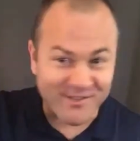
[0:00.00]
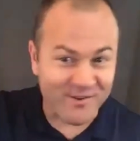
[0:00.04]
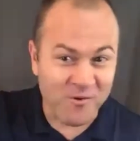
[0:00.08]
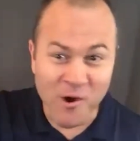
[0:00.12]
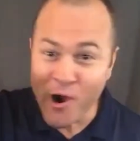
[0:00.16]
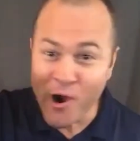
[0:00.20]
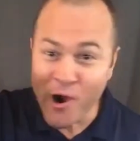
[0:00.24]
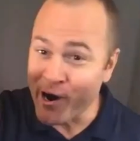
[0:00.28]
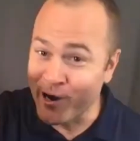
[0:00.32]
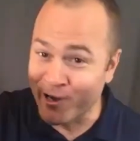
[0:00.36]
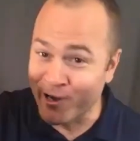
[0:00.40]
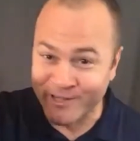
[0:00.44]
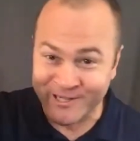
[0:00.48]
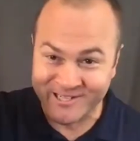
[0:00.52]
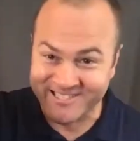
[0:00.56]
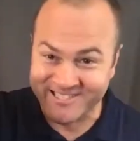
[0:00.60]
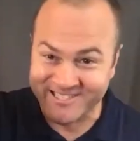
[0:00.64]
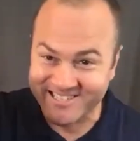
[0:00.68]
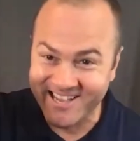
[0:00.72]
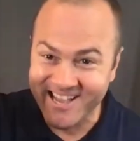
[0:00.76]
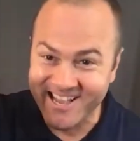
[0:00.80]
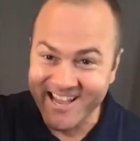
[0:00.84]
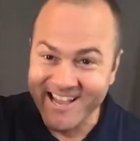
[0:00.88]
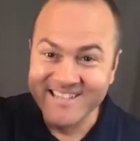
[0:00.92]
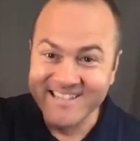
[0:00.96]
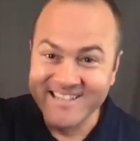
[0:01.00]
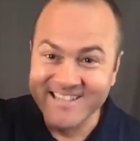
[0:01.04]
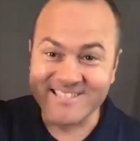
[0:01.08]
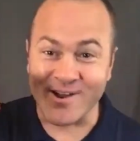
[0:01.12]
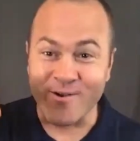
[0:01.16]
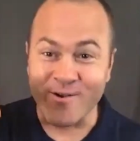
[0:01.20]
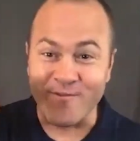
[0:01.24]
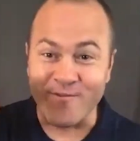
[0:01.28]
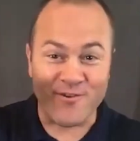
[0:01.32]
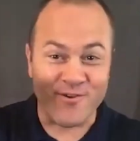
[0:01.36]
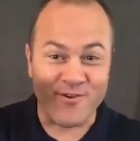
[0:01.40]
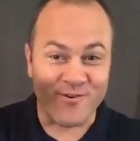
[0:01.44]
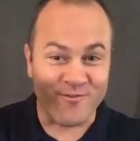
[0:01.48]
world so
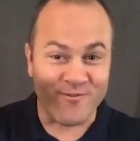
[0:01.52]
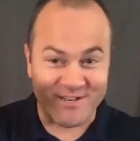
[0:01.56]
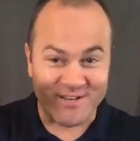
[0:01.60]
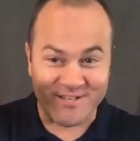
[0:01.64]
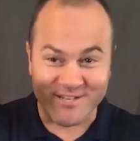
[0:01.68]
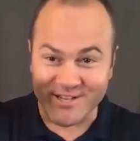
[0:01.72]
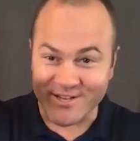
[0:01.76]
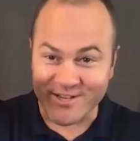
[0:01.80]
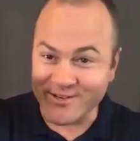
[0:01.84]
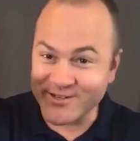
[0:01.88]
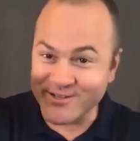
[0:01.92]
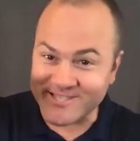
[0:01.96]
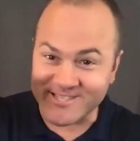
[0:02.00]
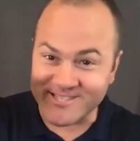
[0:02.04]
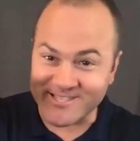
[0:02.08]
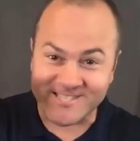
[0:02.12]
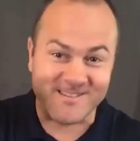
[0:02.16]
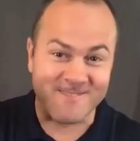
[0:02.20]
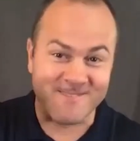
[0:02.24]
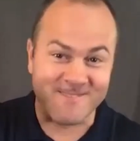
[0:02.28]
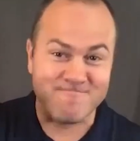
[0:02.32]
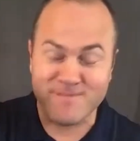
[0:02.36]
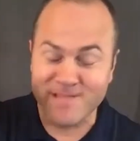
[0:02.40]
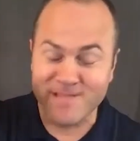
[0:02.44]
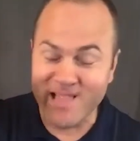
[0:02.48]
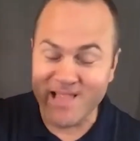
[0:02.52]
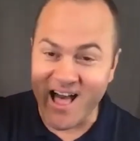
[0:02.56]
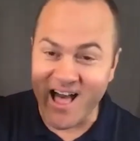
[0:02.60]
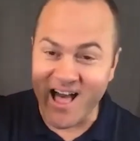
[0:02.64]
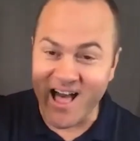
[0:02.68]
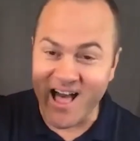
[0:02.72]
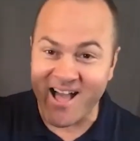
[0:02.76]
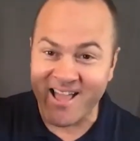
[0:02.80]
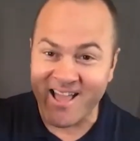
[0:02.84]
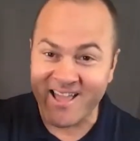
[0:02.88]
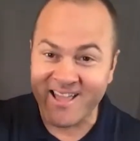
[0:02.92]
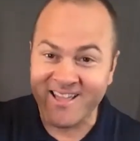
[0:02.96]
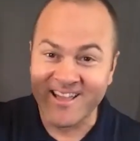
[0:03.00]
if you reduce the
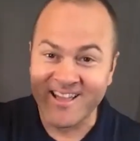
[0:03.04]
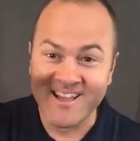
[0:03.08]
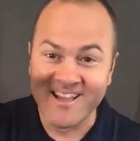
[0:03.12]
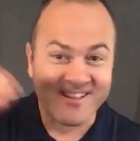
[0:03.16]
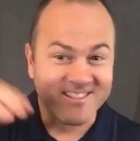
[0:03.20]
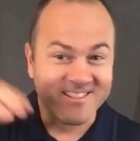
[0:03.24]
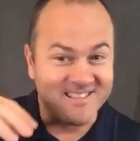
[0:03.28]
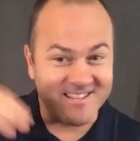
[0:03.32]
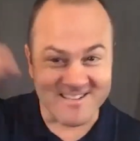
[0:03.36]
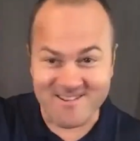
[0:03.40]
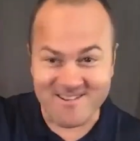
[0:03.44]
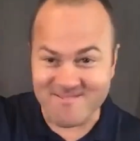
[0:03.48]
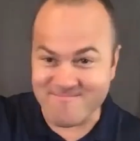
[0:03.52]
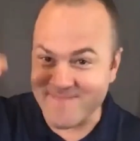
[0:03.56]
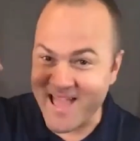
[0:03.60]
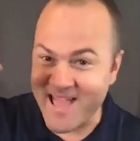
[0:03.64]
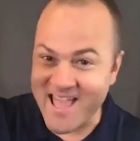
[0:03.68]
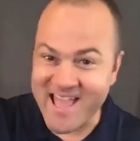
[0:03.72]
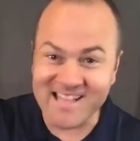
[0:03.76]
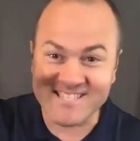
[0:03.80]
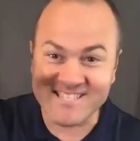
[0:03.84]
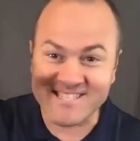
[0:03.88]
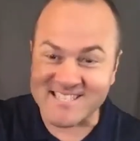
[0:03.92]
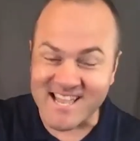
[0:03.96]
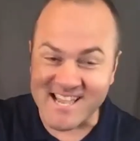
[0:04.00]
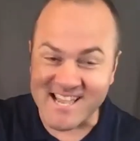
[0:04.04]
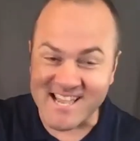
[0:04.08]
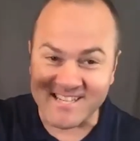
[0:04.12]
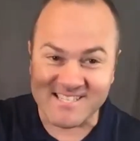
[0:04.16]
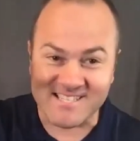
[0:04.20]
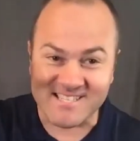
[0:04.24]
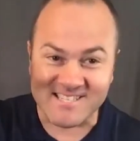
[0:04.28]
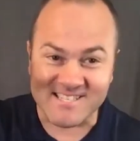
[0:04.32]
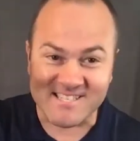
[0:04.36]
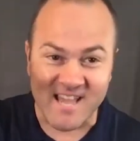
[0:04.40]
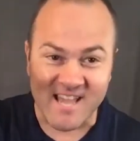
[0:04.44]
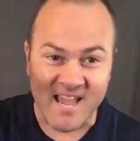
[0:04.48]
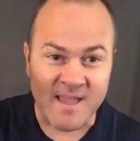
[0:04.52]
supply the demand stays
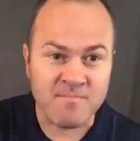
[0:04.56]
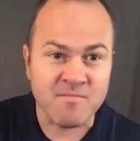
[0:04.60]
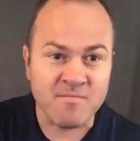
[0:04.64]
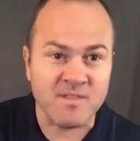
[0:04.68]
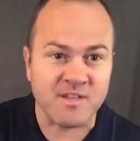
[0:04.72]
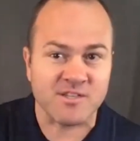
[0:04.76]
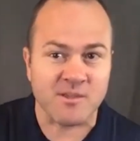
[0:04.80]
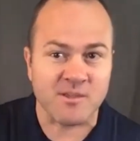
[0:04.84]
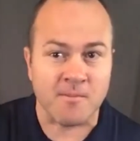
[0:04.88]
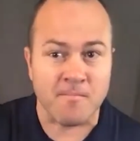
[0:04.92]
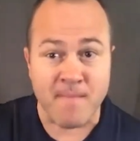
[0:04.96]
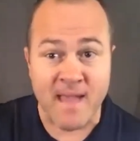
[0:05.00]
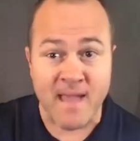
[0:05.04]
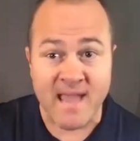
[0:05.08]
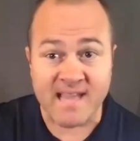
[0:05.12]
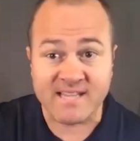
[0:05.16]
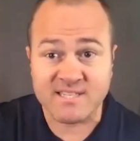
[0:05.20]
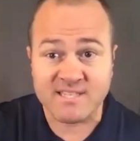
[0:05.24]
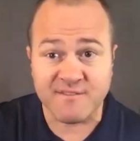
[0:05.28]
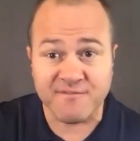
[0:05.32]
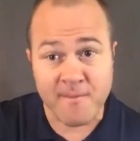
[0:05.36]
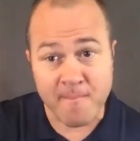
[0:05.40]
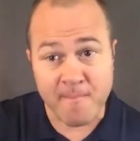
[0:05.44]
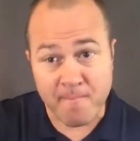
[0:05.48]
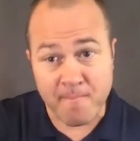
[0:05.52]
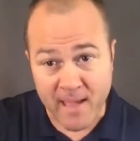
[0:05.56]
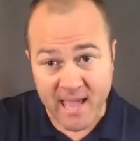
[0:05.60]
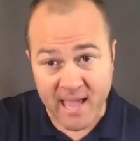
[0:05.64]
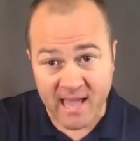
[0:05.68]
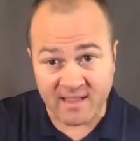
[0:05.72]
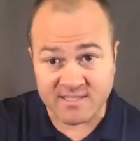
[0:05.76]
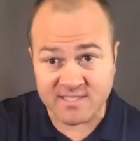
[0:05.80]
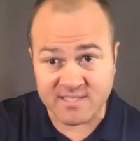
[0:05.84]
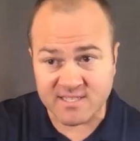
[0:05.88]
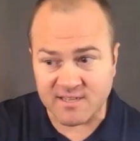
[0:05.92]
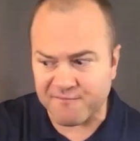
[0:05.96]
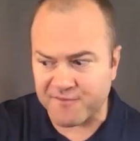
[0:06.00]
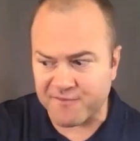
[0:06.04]
the same there's a massive
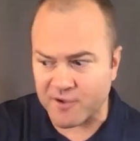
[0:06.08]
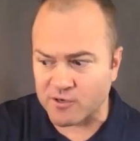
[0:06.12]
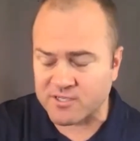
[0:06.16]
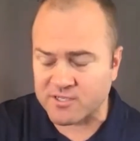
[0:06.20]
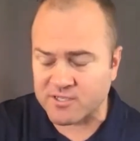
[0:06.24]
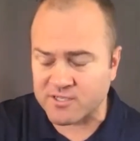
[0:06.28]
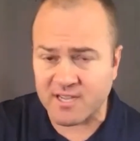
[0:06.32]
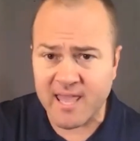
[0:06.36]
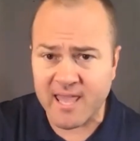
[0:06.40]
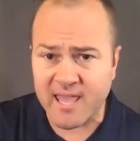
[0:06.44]
imbalance that folks can